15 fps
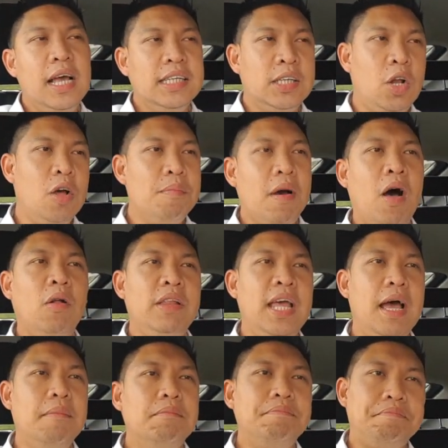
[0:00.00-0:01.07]
So long and behold,
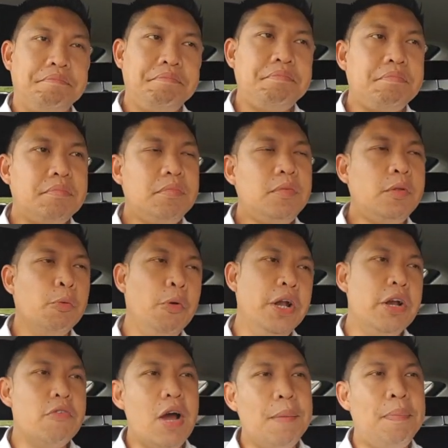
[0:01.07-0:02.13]
yep, we're in
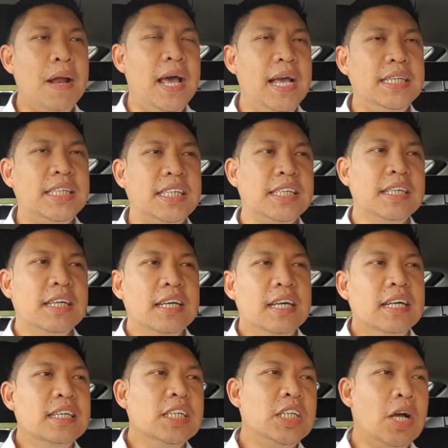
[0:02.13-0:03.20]
the right place.
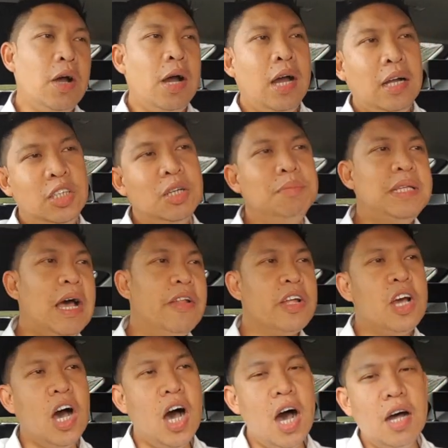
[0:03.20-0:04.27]
So I jumped out of
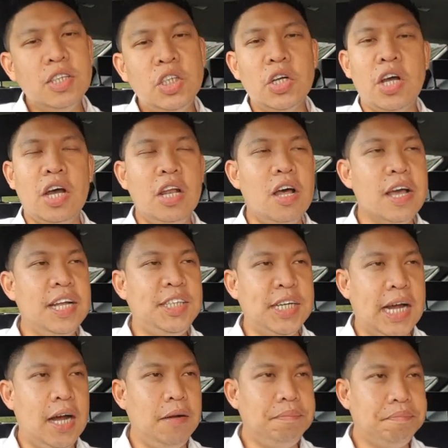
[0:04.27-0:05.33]
the car, took her luggage
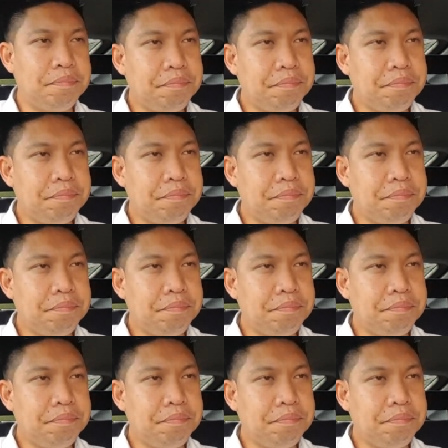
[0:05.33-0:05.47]
out,